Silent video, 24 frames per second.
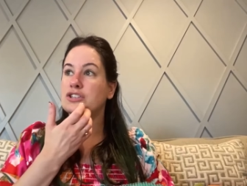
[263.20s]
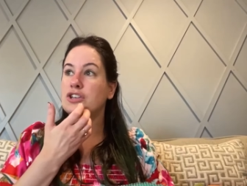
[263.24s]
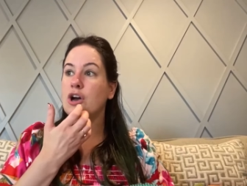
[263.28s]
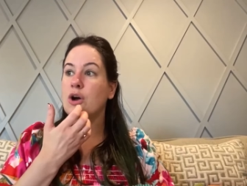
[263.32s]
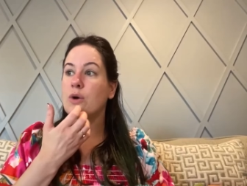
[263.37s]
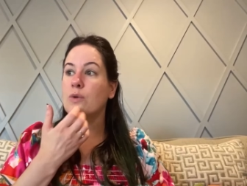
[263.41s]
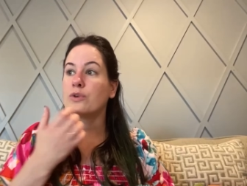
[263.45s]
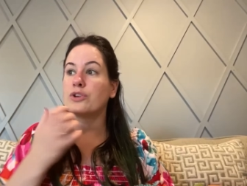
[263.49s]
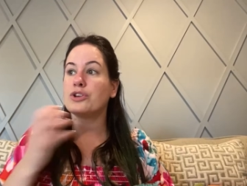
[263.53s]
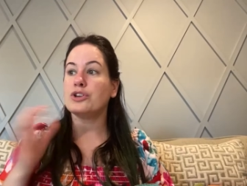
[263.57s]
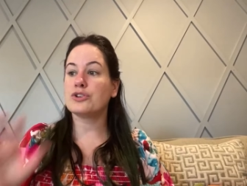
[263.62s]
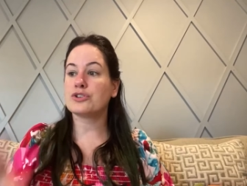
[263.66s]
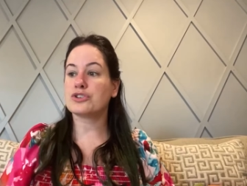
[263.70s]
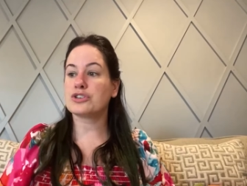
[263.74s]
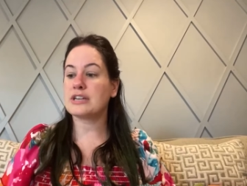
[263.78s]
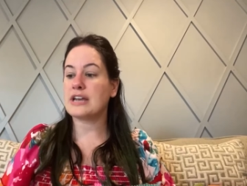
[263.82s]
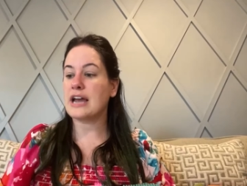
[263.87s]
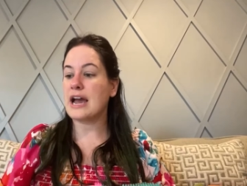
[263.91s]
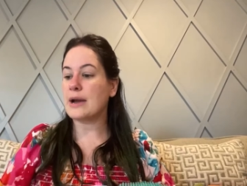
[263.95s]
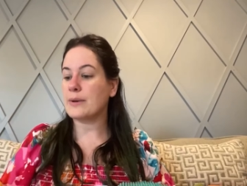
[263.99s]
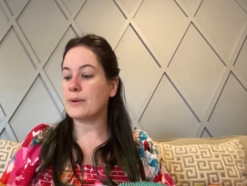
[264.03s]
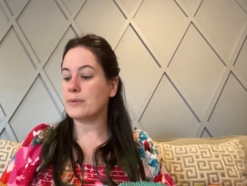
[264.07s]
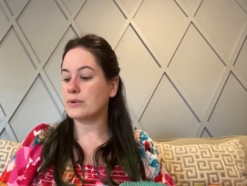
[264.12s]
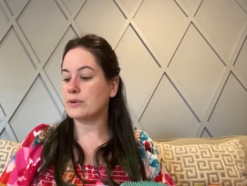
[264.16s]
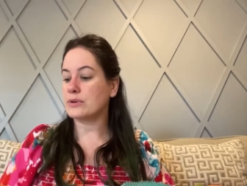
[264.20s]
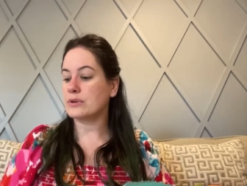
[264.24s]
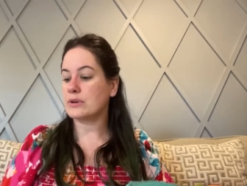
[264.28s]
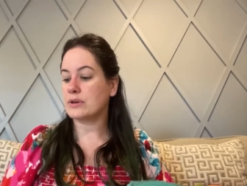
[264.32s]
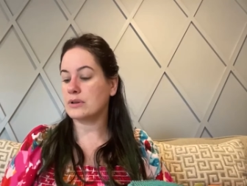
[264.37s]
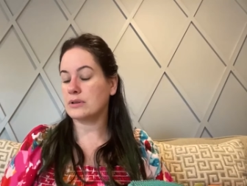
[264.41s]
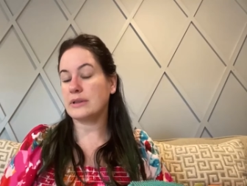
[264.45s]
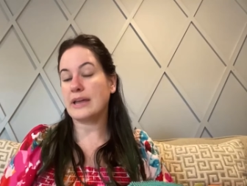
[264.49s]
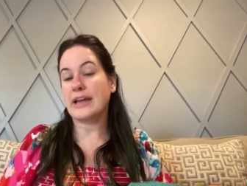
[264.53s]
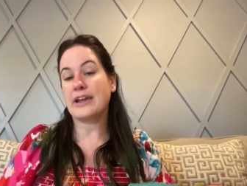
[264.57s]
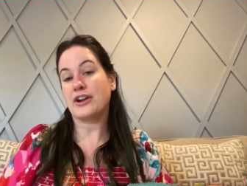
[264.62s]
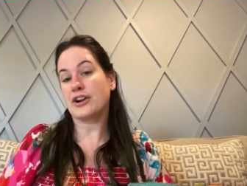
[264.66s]
so usually I will
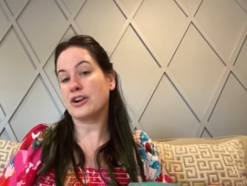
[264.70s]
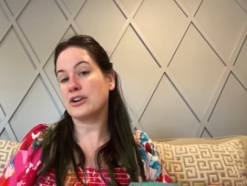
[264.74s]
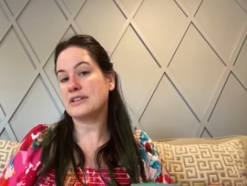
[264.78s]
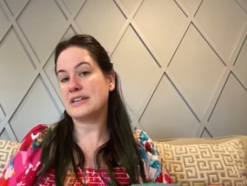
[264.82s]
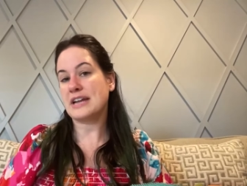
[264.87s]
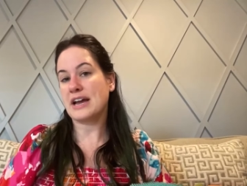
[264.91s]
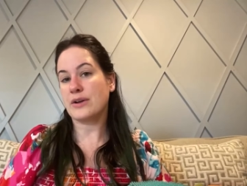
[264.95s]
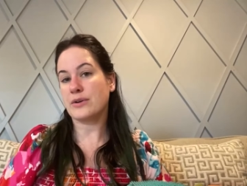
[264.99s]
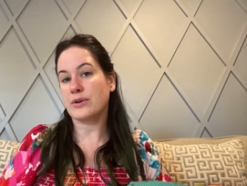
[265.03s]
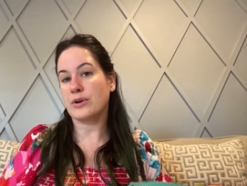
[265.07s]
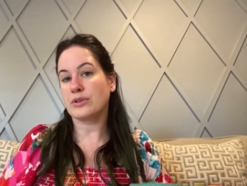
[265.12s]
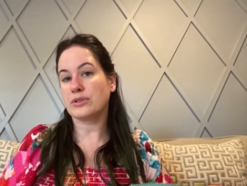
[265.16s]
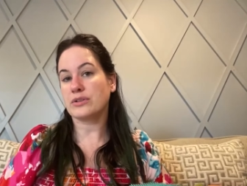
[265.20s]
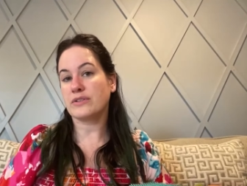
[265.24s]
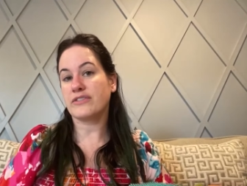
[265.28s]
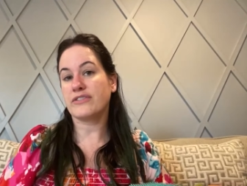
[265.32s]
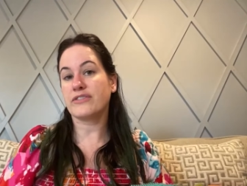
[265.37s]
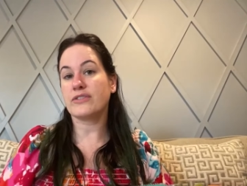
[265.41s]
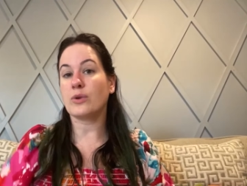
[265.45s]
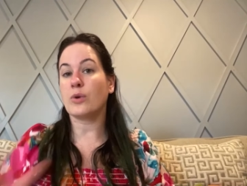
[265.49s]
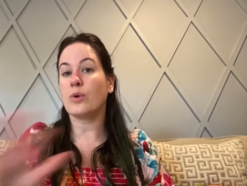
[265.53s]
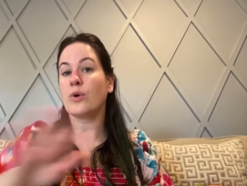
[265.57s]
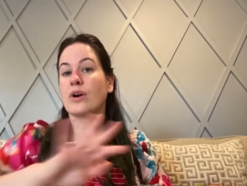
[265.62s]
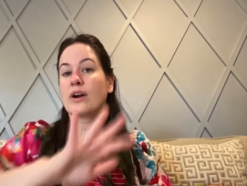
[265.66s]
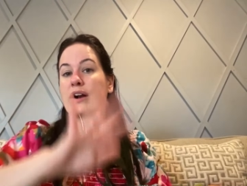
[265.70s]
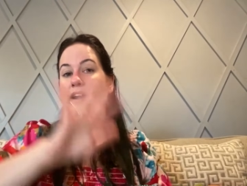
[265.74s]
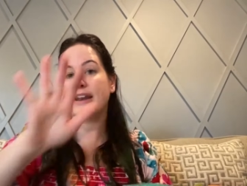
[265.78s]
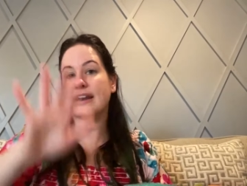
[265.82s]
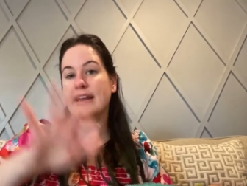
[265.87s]
lay her down on the floor